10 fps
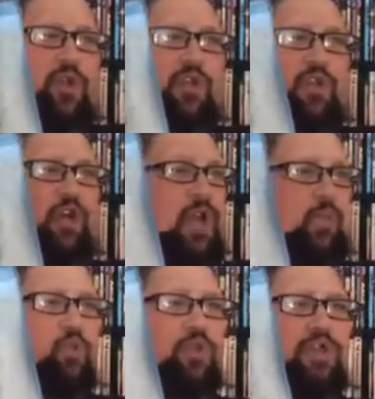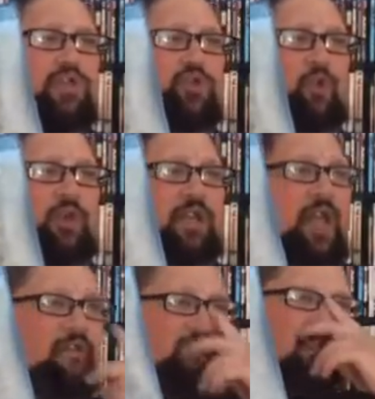really good. I really enjoyed it. I
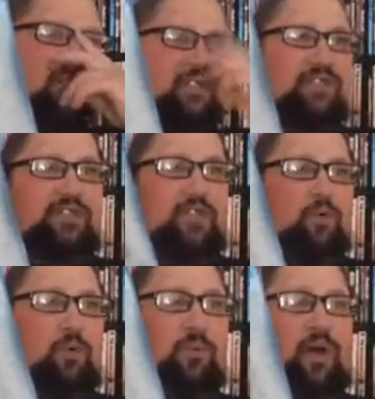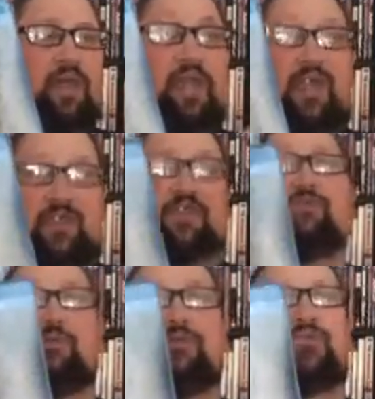haven't seen the sequel, but
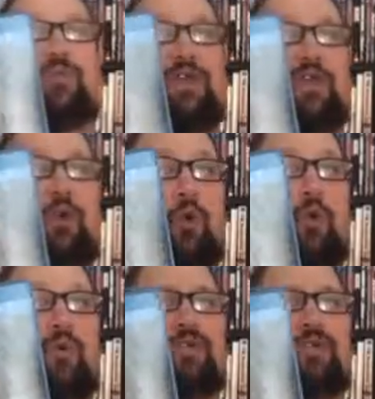this one was really cool.